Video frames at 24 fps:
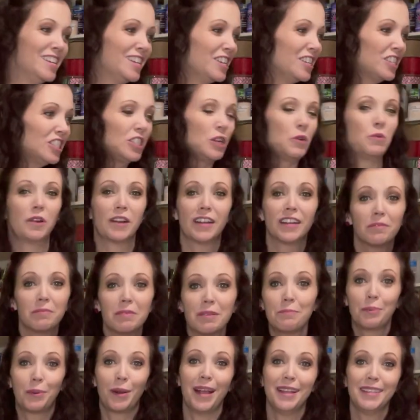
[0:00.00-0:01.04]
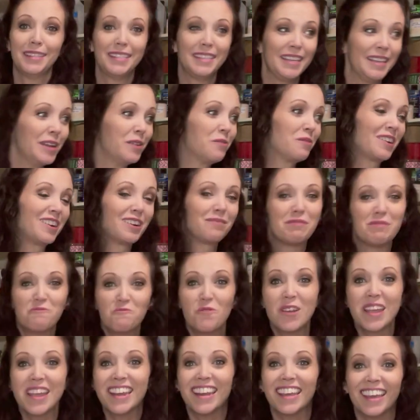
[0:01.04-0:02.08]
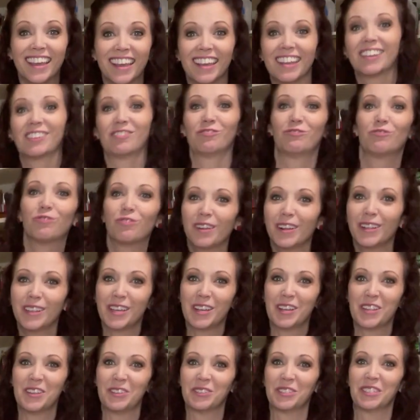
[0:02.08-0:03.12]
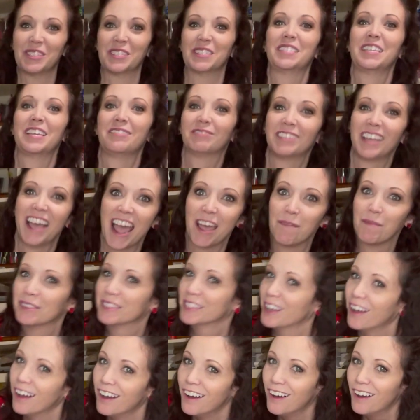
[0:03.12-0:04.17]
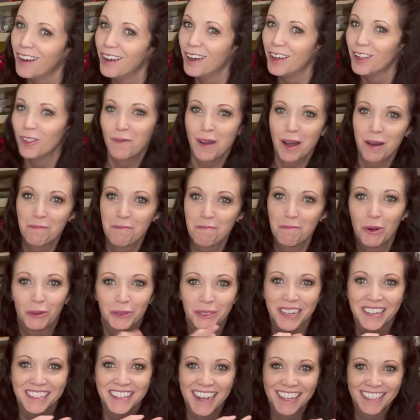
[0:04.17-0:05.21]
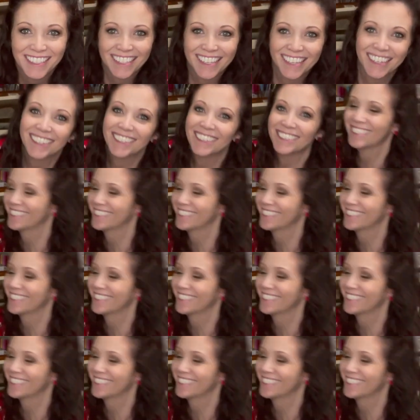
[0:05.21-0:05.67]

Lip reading: So we're going to be pressing and we're going to be weeding really close to the same time. It's all about multitasking.